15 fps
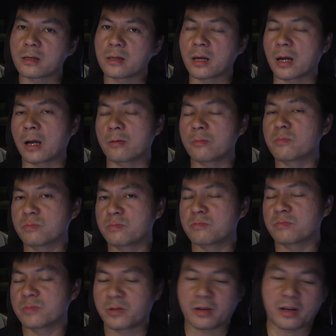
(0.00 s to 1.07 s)
Yeah,
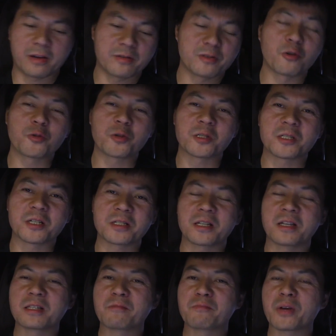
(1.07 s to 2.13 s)
I noticed this.
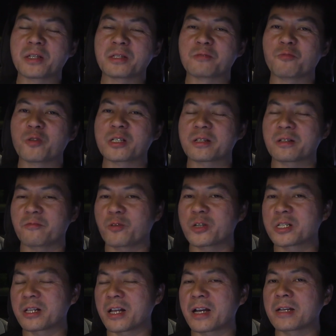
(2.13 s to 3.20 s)
It depends
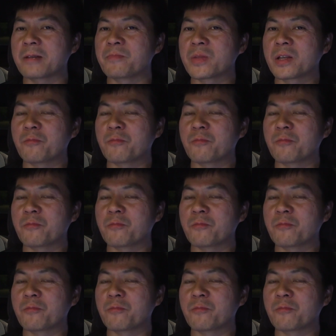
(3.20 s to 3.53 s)
which leg.